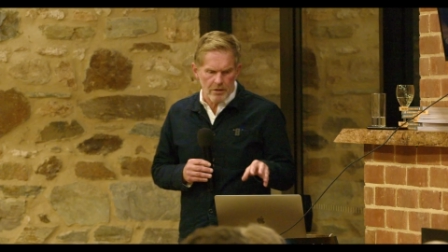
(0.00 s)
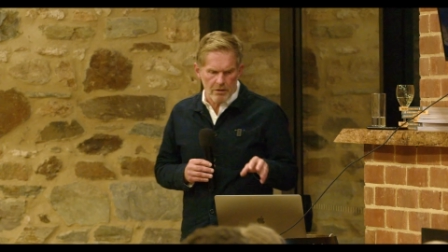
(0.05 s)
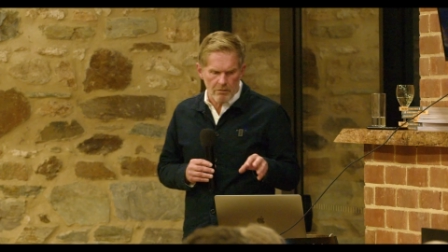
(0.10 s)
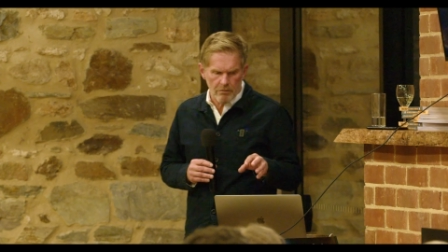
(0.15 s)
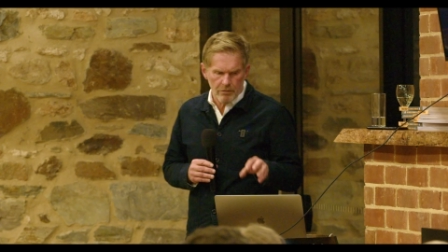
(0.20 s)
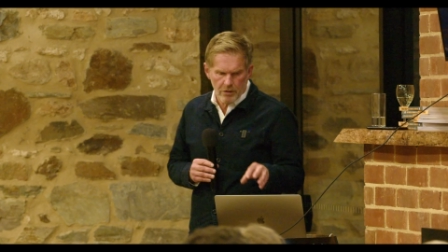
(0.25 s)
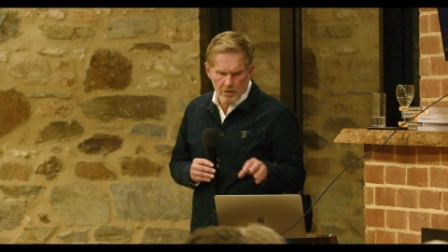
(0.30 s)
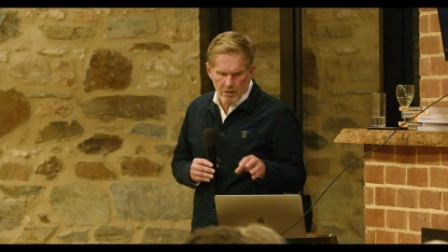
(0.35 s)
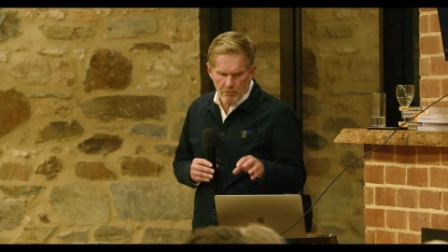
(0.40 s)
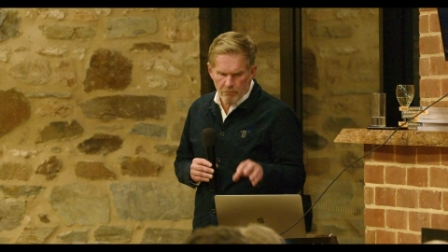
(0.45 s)
the,
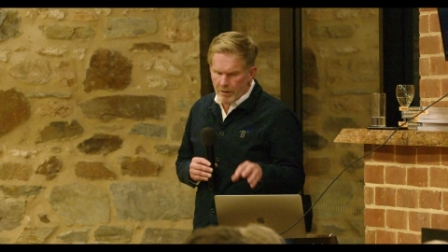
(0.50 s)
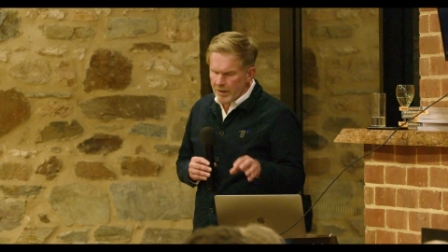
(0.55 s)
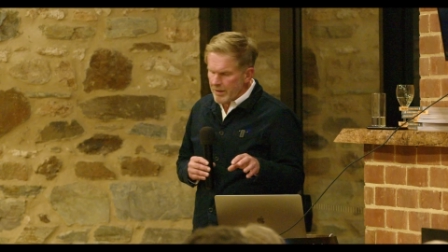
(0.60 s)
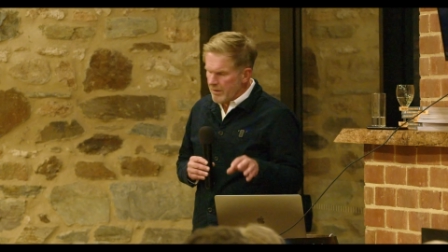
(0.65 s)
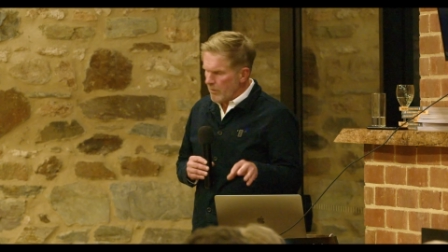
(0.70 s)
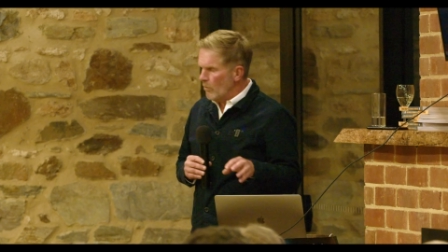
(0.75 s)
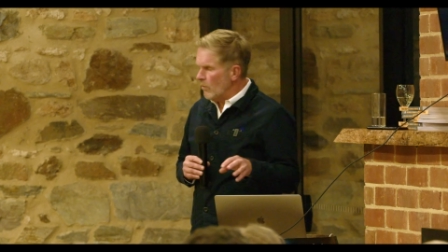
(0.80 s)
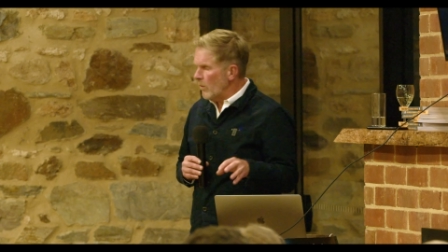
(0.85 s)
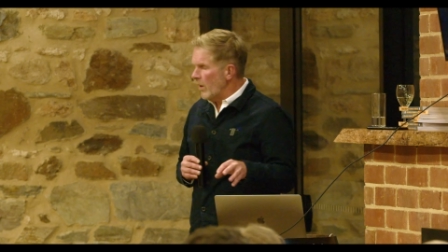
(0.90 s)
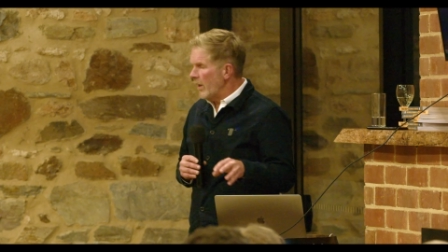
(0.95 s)
the
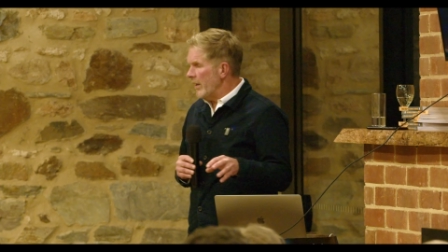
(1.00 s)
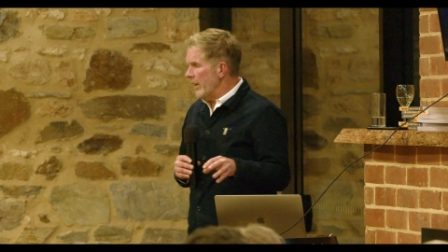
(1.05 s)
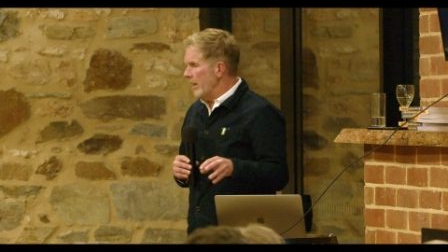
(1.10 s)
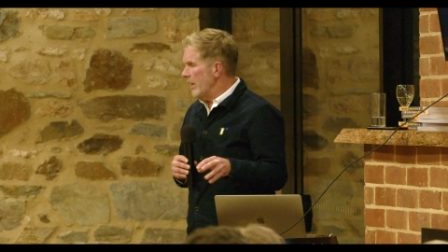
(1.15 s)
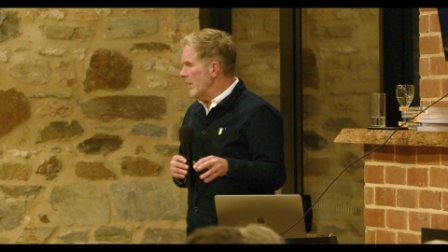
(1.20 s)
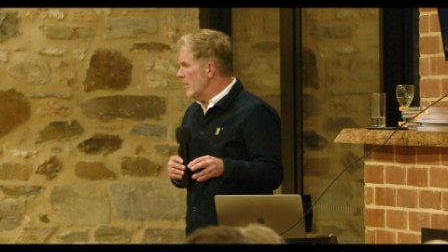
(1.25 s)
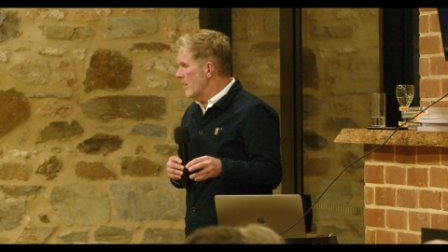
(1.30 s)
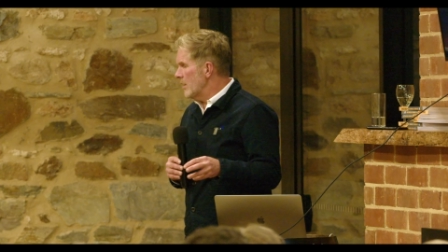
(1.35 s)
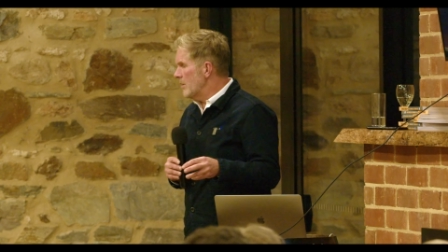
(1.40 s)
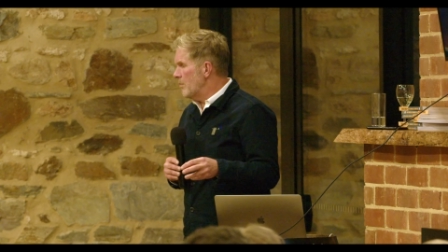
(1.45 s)
reason
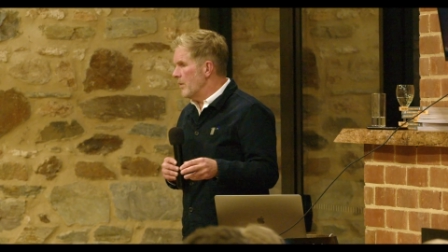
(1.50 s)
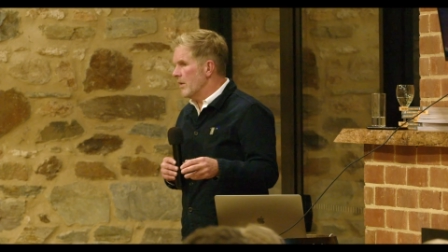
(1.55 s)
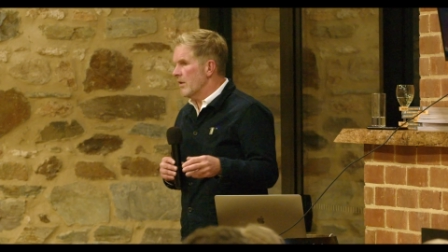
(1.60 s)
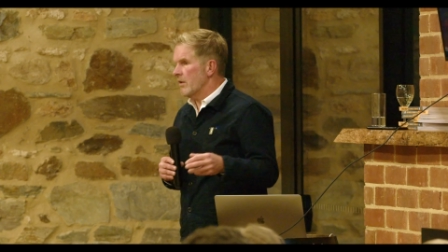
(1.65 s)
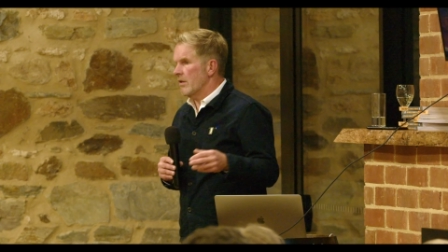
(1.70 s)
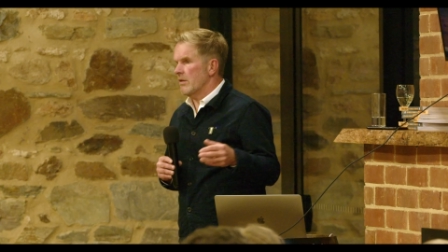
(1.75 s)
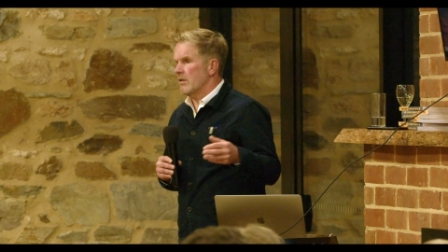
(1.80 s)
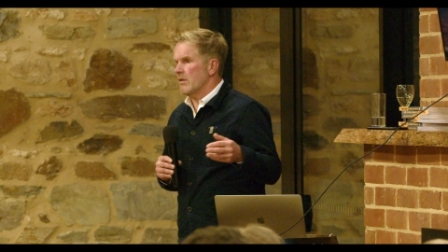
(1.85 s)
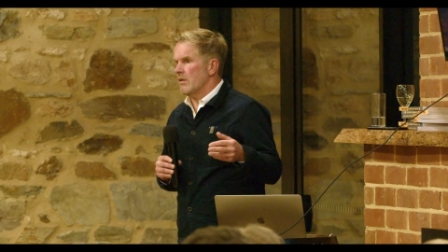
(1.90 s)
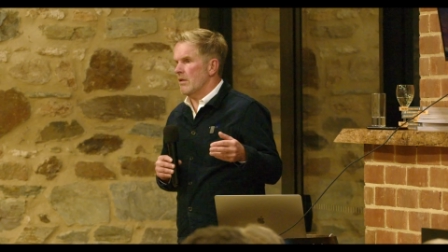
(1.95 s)
why is
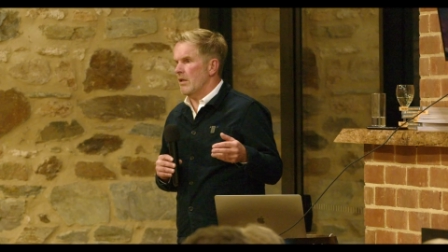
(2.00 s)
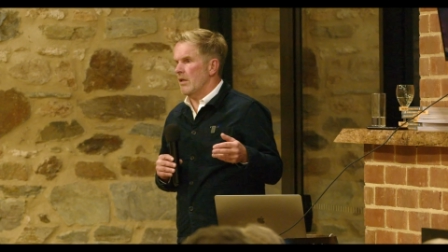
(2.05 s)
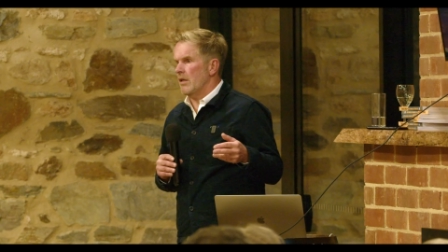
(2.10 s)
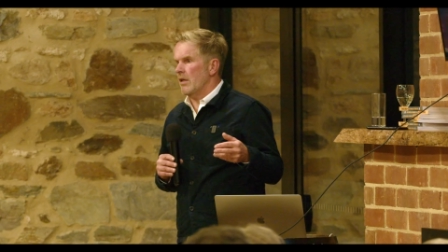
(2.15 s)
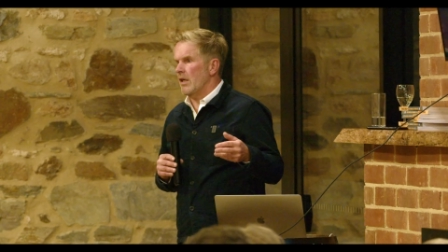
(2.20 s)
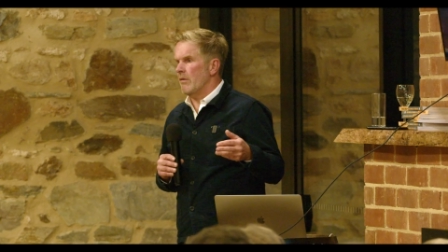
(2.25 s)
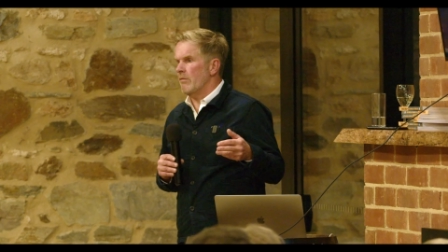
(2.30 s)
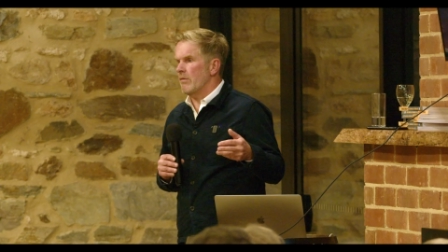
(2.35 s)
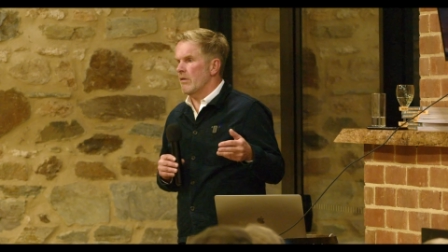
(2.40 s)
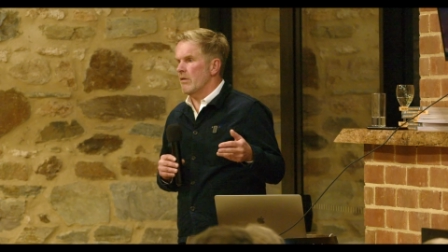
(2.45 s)
because
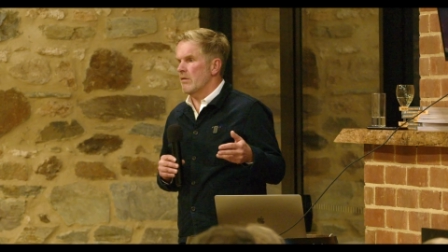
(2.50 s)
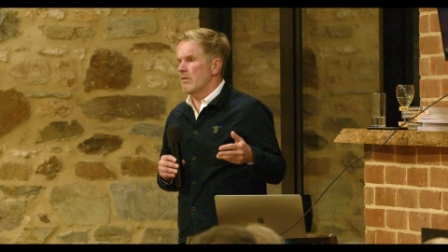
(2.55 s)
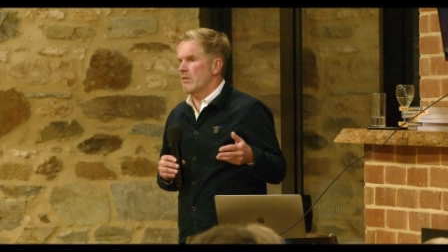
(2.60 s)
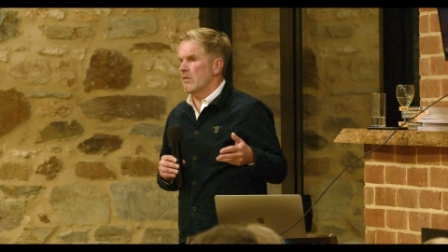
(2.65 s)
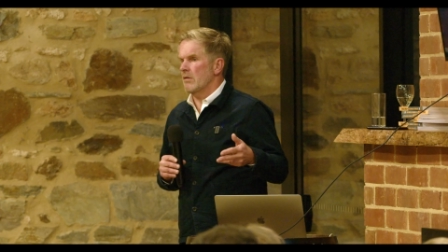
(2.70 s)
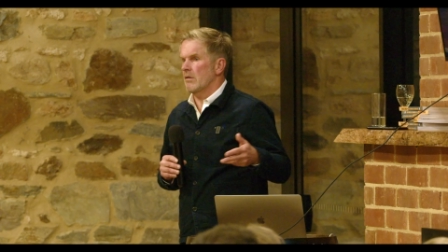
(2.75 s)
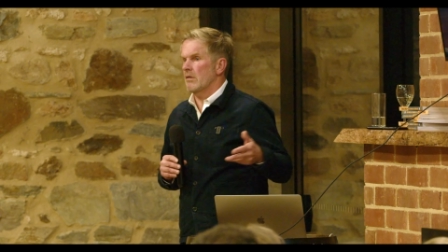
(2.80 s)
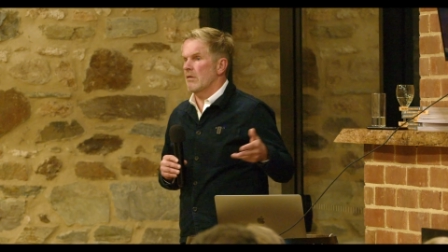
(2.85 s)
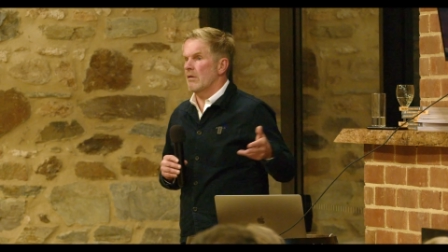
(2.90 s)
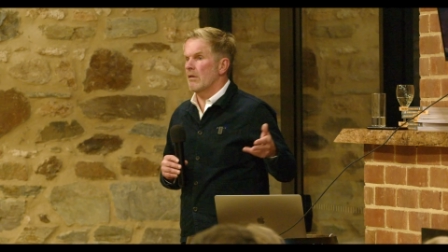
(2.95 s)
it
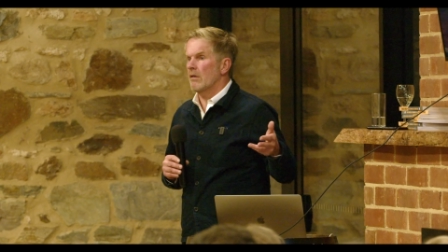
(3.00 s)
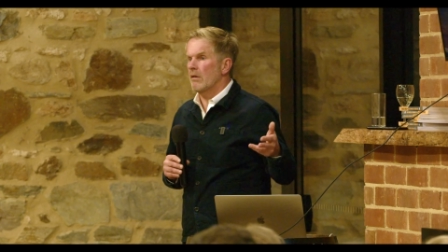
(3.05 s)
was